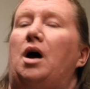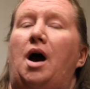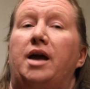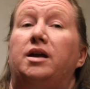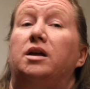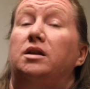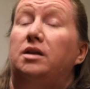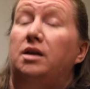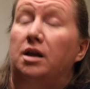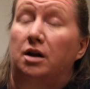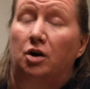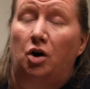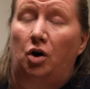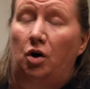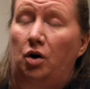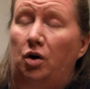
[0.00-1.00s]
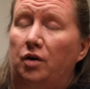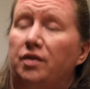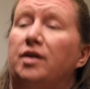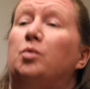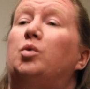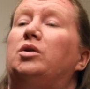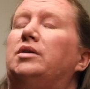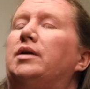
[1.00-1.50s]
I can get a call
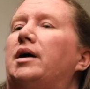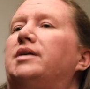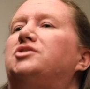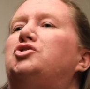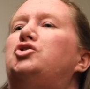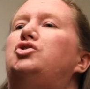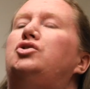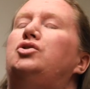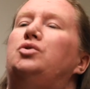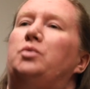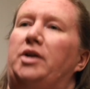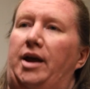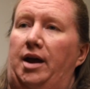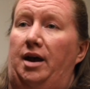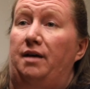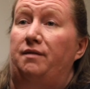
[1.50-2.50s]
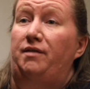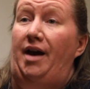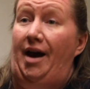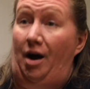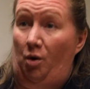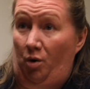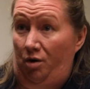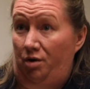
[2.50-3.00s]
that will last 2.5
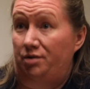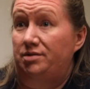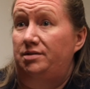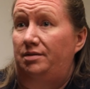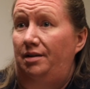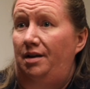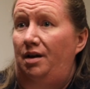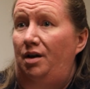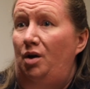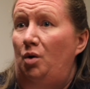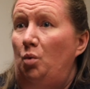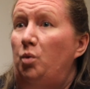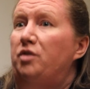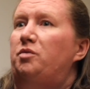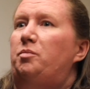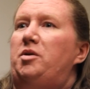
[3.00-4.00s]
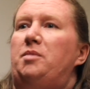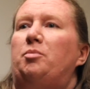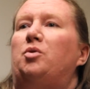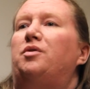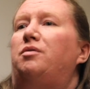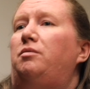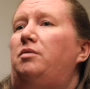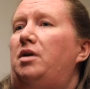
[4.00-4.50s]
hours with
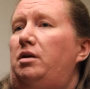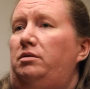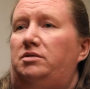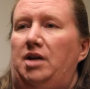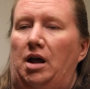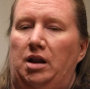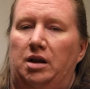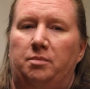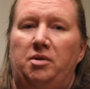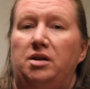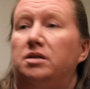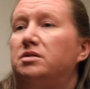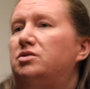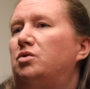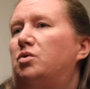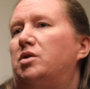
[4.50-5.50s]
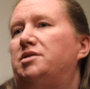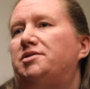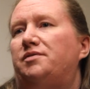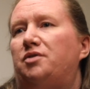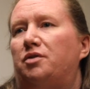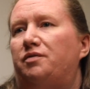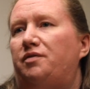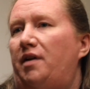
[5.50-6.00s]
people telling me the stories
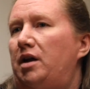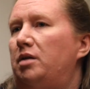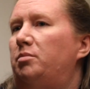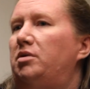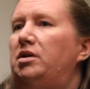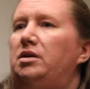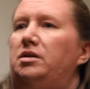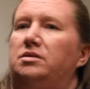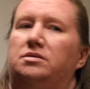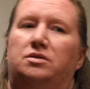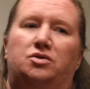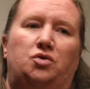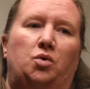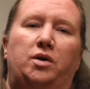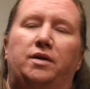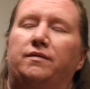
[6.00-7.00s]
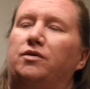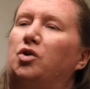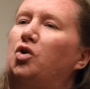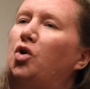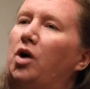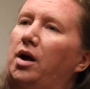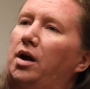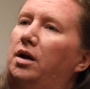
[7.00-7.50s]
of their families, the story of their
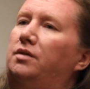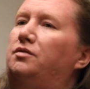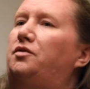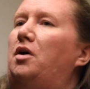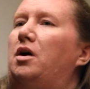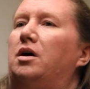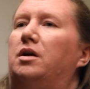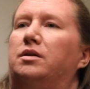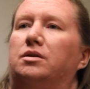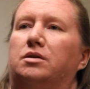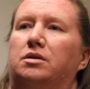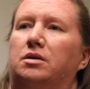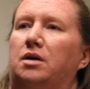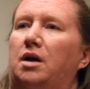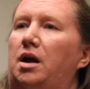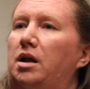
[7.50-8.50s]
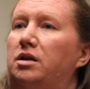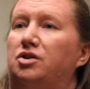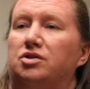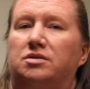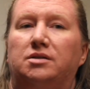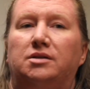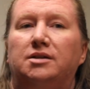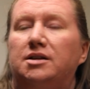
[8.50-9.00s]
grandfather, and
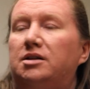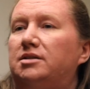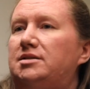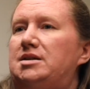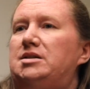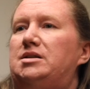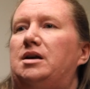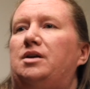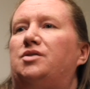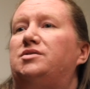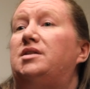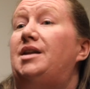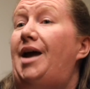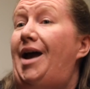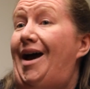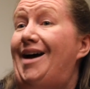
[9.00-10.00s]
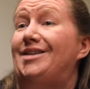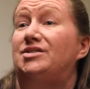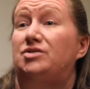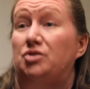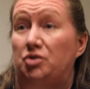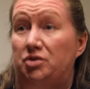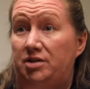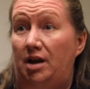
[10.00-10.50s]
just little details that as
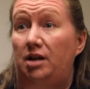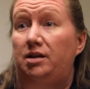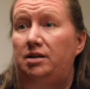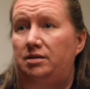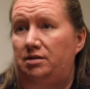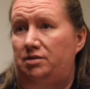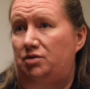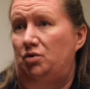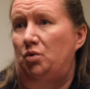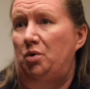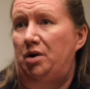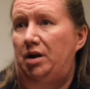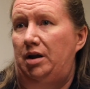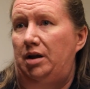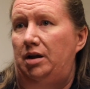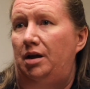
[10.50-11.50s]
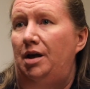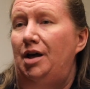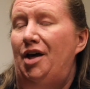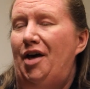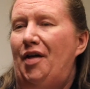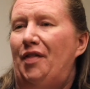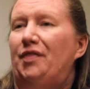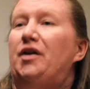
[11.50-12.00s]
they're telling the story,
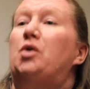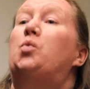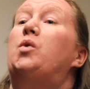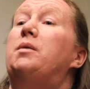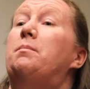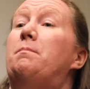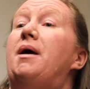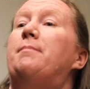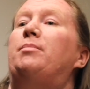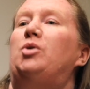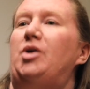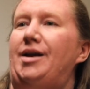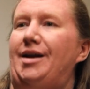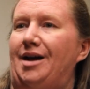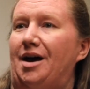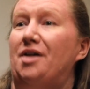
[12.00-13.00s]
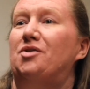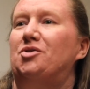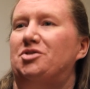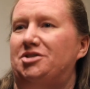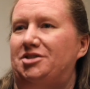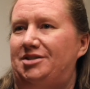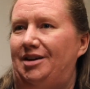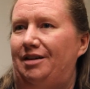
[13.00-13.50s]
they're remembering other
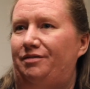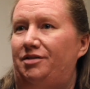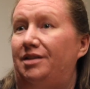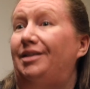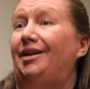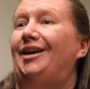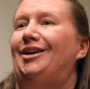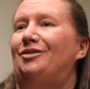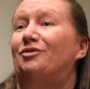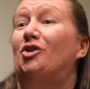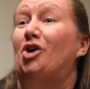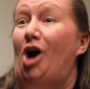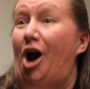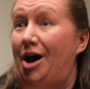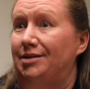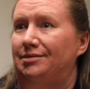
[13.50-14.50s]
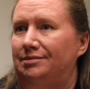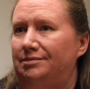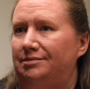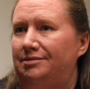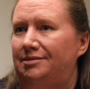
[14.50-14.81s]
stuff that they had forgotten.